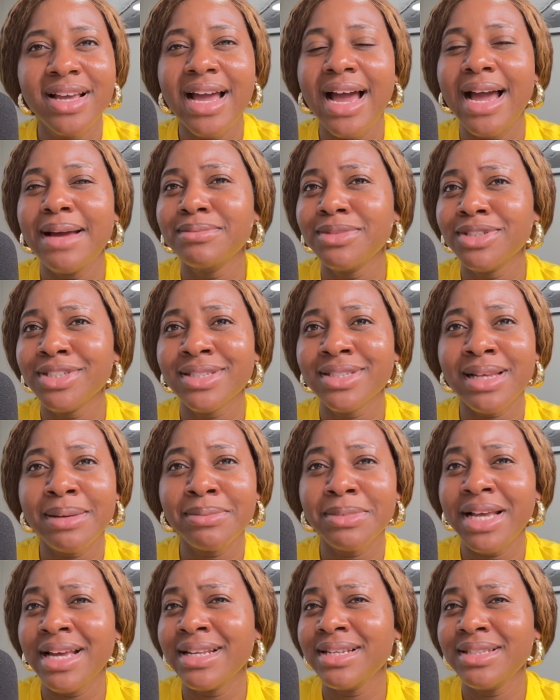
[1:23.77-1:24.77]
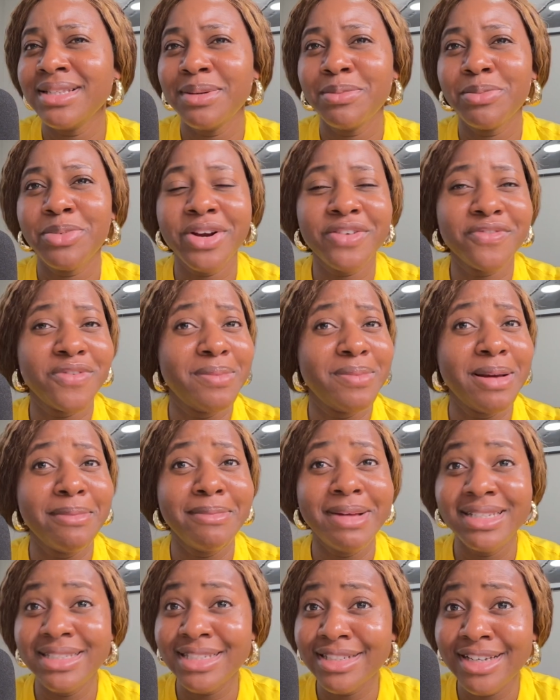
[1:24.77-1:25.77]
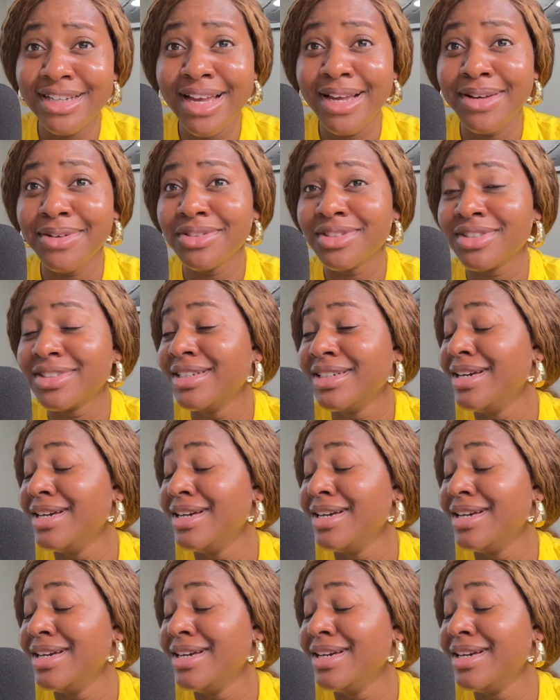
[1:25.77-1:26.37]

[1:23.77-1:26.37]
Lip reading: I need a break for my mental health